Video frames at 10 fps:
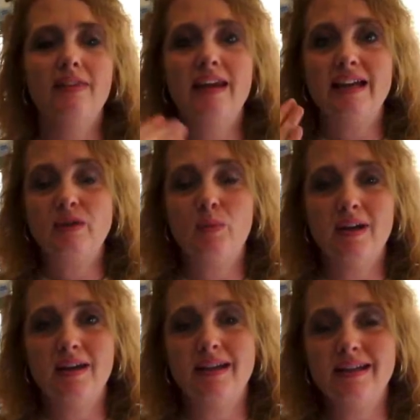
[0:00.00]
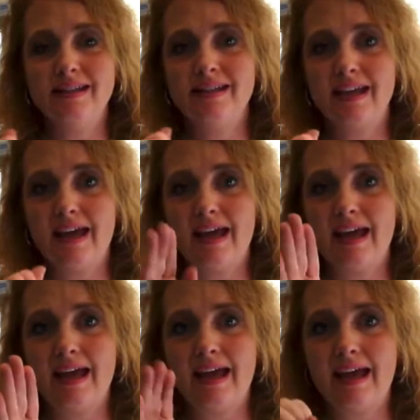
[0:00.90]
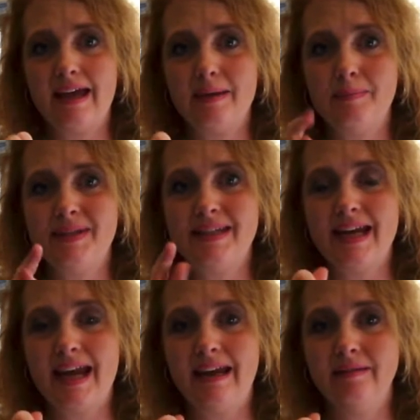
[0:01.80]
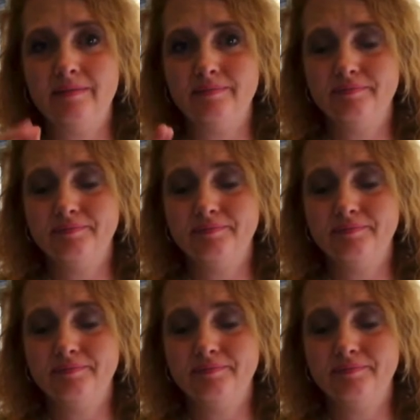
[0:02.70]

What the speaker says: The next one is abstain,